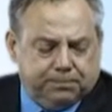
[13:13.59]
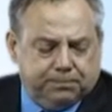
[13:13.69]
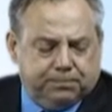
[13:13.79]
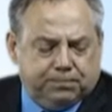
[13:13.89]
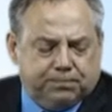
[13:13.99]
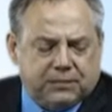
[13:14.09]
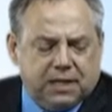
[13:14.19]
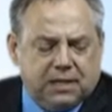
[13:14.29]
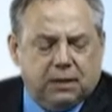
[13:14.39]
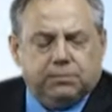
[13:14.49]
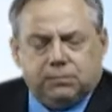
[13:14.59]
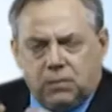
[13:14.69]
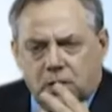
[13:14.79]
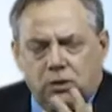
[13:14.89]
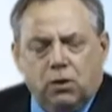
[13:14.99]
And then
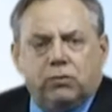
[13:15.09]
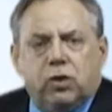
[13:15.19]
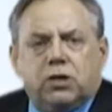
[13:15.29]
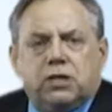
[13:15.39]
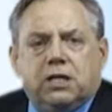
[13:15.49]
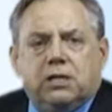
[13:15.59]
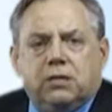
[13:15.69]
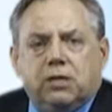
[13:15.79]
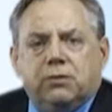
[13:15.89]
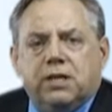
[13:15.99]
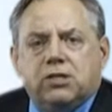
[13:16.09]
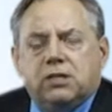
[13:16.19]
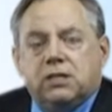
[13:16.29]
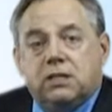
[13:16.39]
the overarching considerations